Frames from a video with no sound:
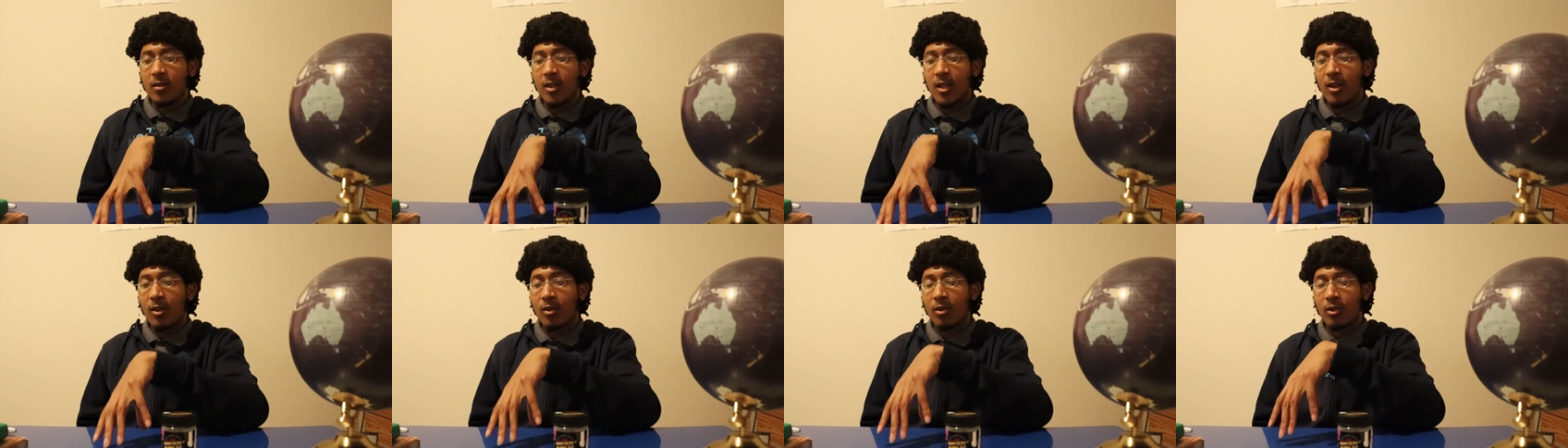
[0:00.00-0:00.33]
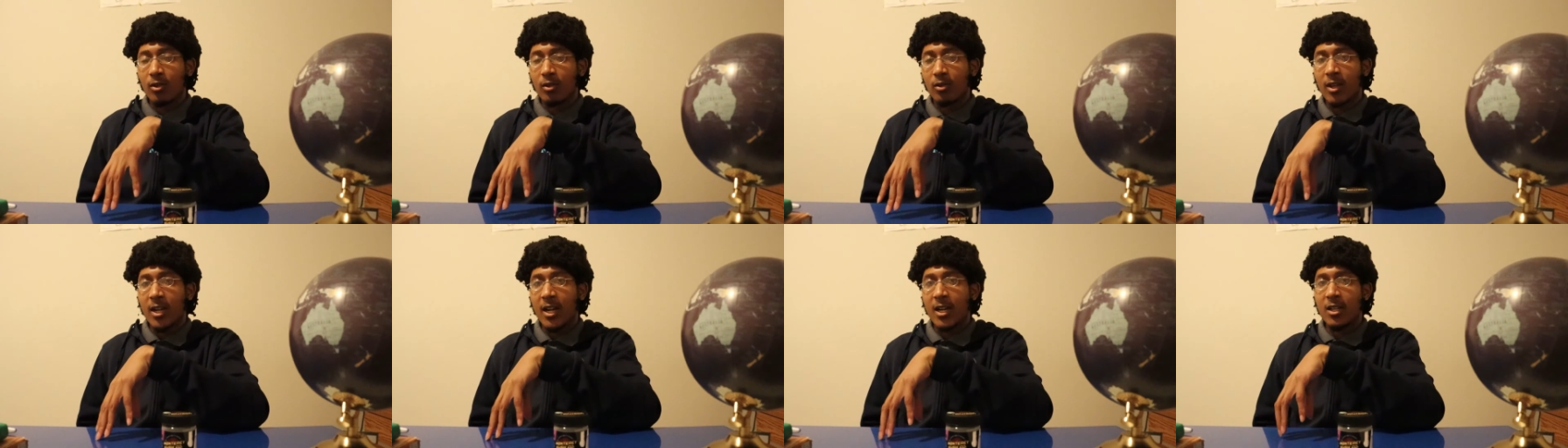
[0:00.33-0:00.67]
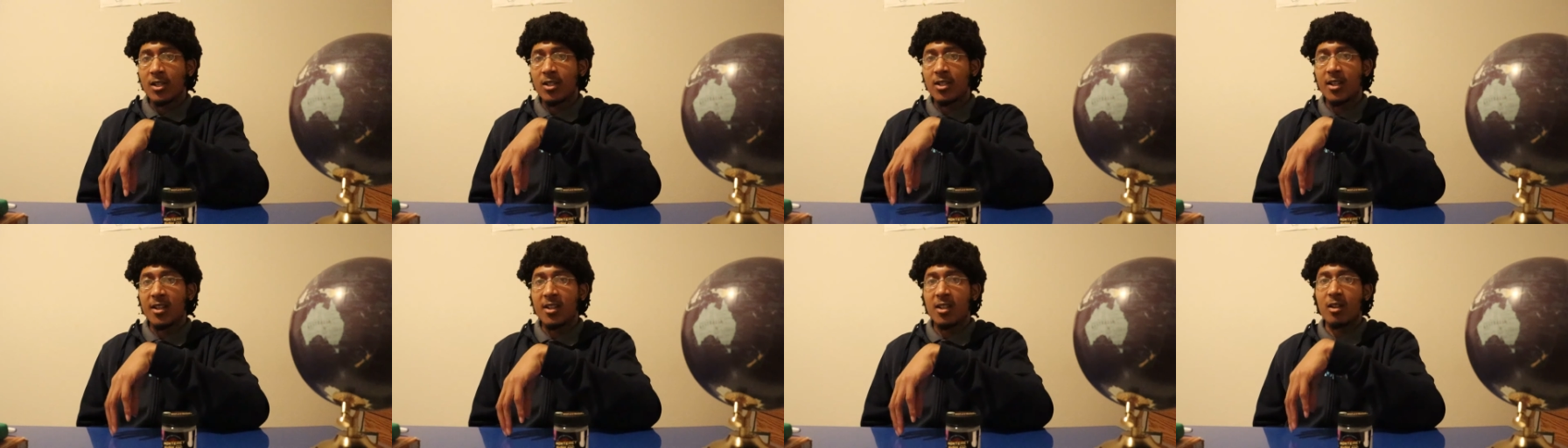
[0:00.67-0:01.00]
they don't learn how
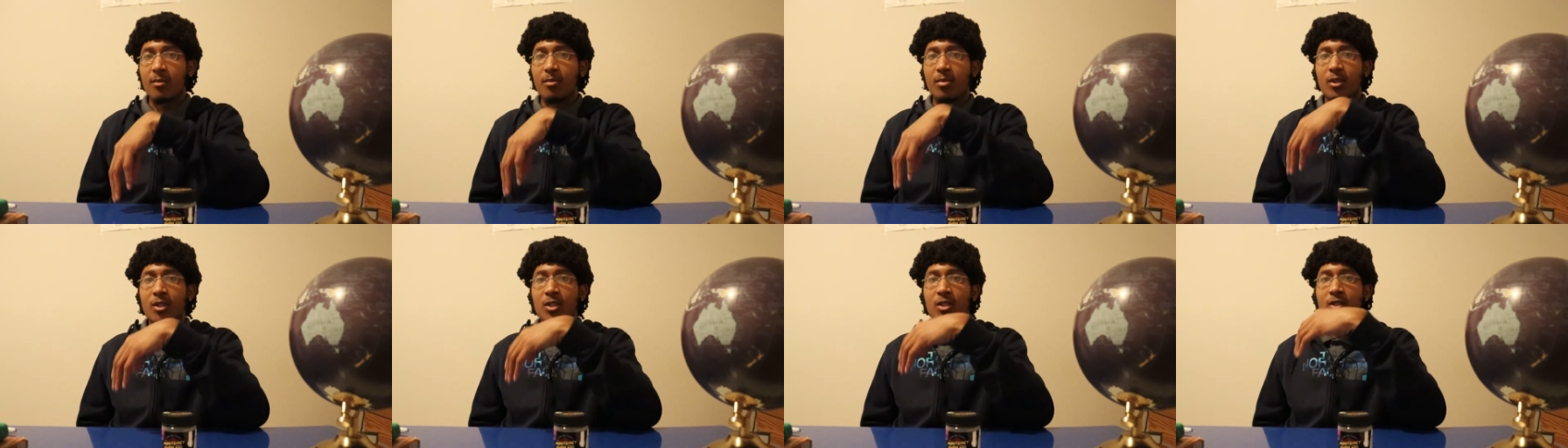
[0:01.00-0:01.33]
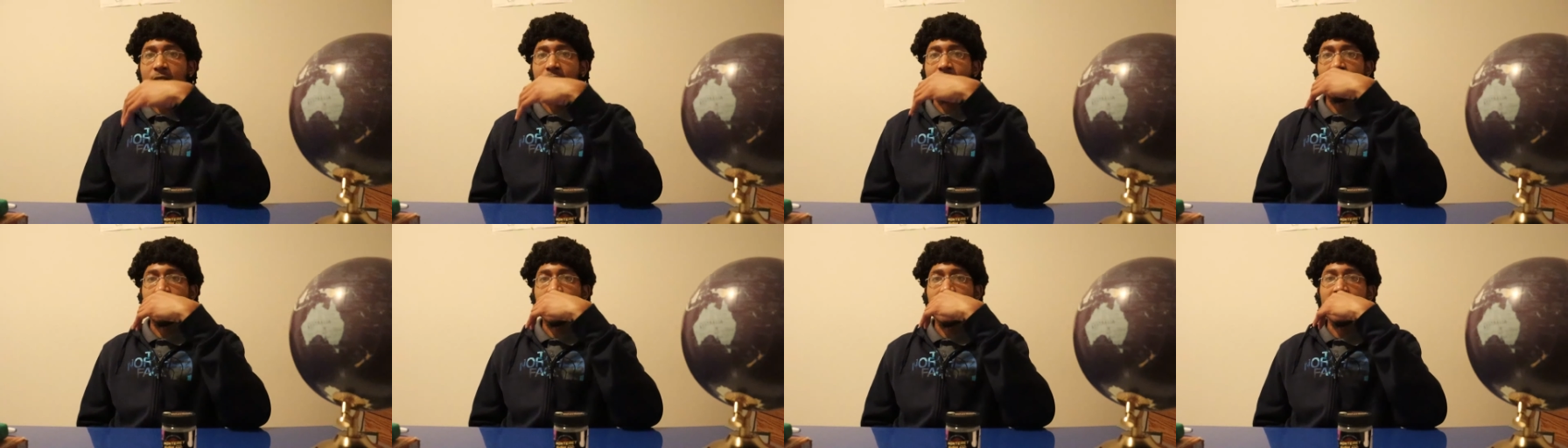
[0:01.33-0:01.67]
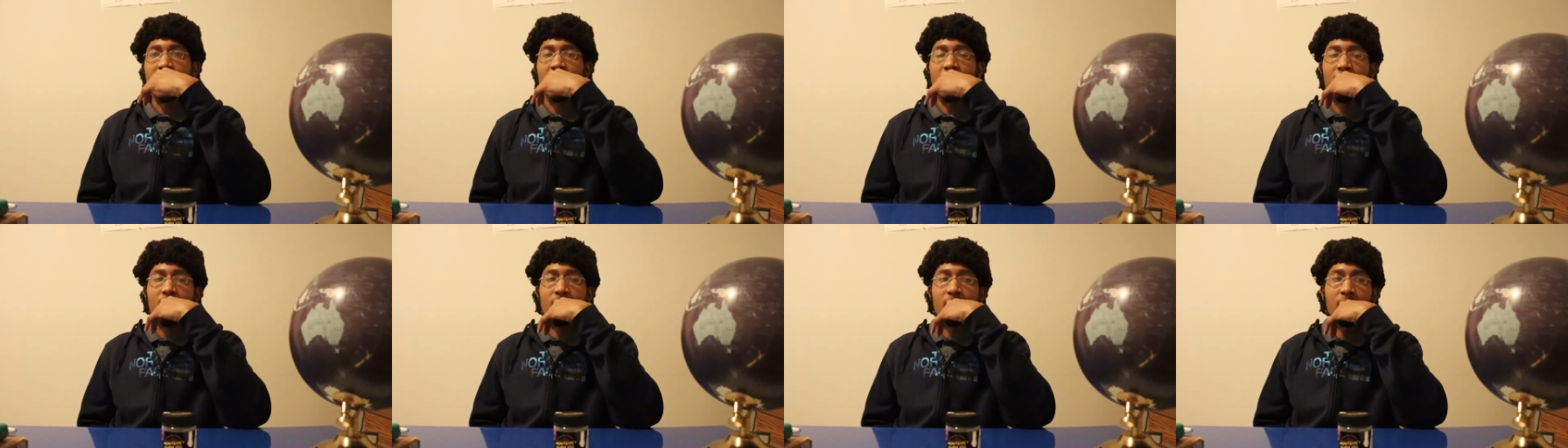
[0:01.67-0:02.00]
to stand up and
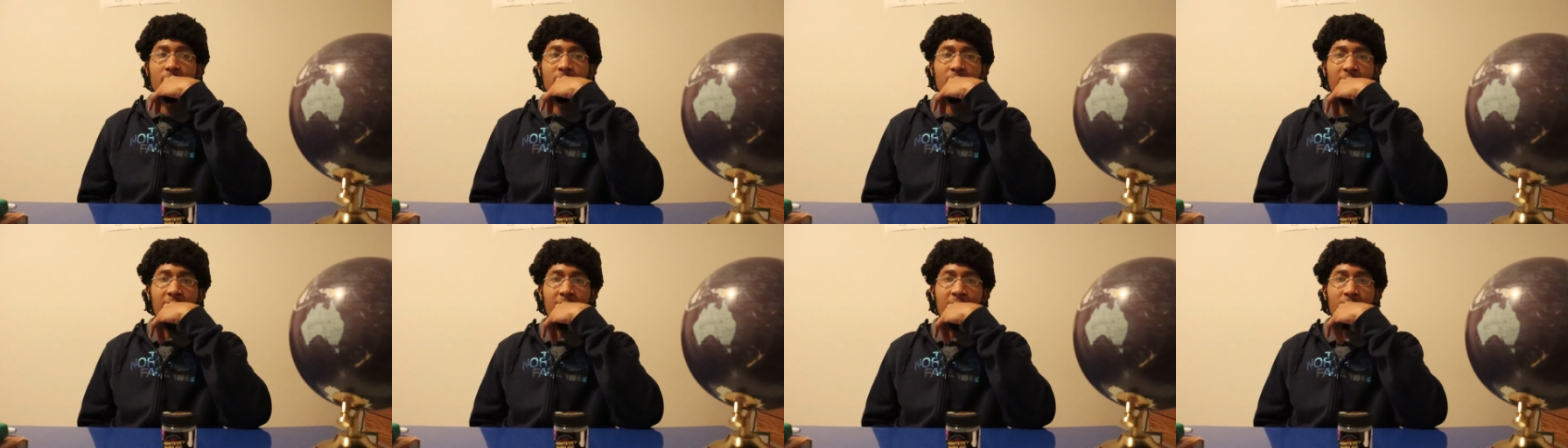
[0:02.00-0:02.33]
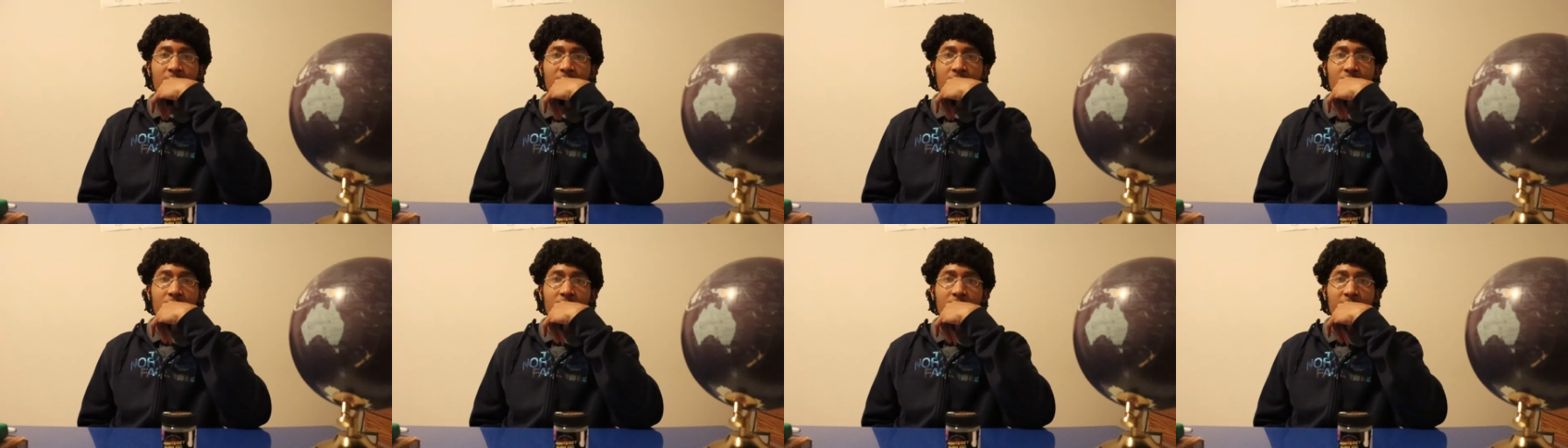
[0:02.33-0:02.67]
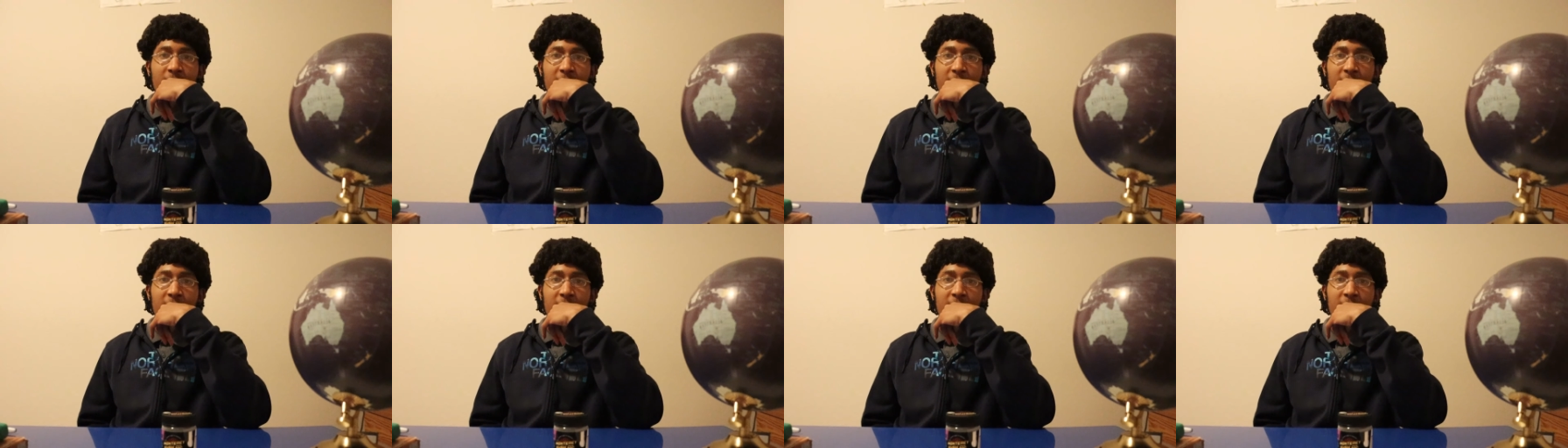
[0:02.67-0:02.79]
straight until later.